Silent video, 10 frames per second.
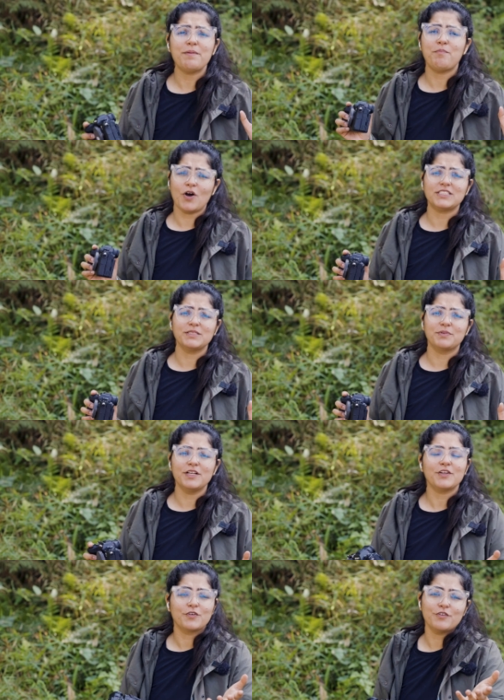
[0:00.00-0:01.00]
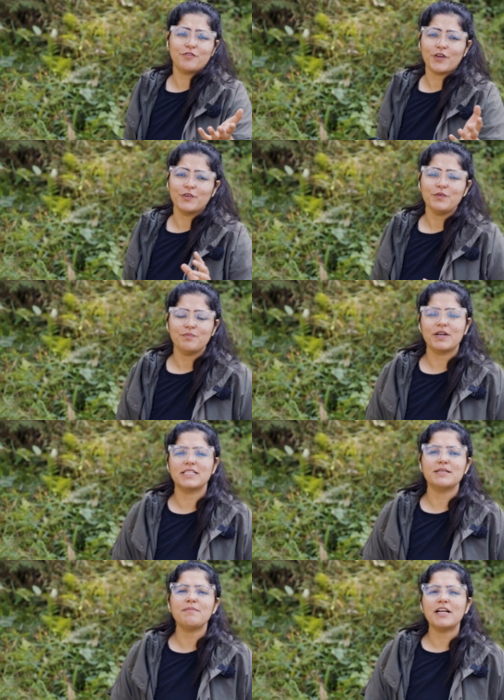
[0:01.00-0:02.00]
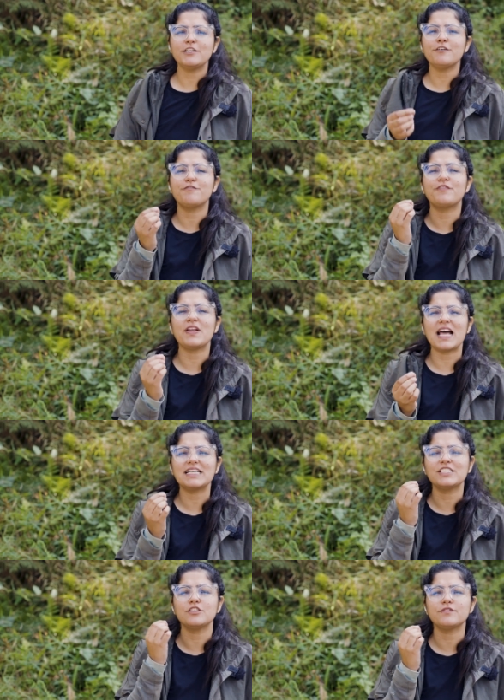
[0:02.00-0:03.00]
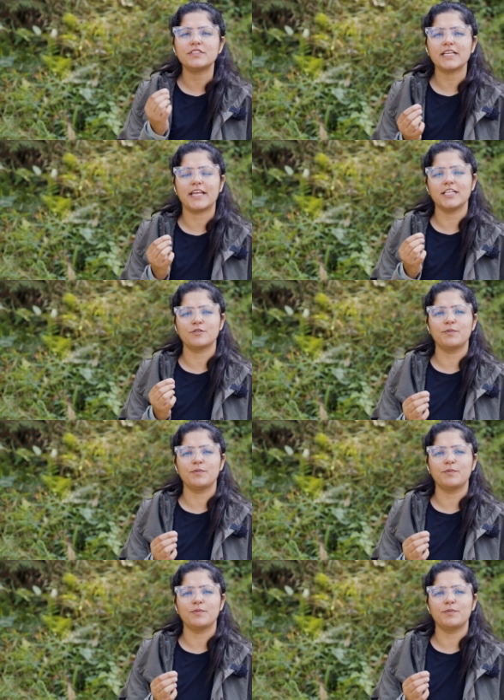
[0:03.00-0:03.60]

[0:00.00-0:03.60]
possible, good for you, but it's a matter of fraction of seconds